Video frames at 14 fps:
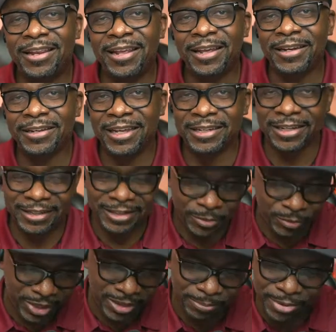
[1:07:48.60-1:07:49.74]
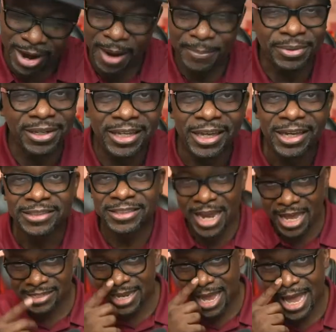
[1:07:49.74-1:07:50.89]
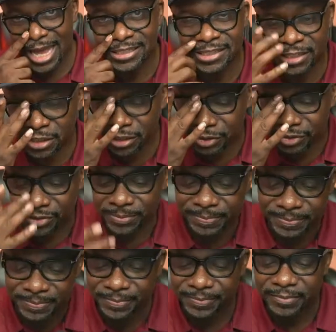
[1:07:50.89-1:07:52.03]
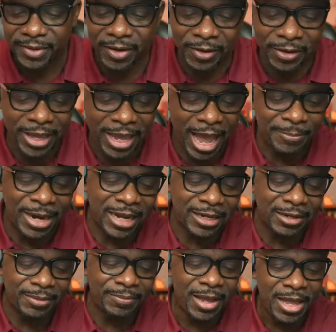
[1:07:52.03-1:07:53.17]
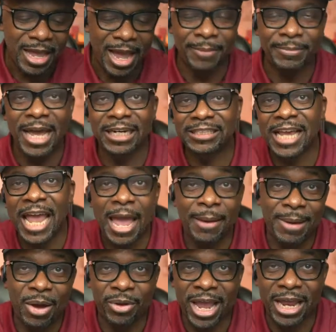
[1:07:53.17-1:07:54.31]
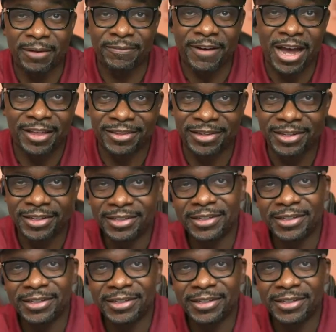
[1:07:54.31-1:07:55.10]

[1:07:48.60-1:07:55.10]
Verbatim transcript: that, that, that, that we can properly chastise the children. Oh yeah, I'm not them. I'm not a time out kind of father.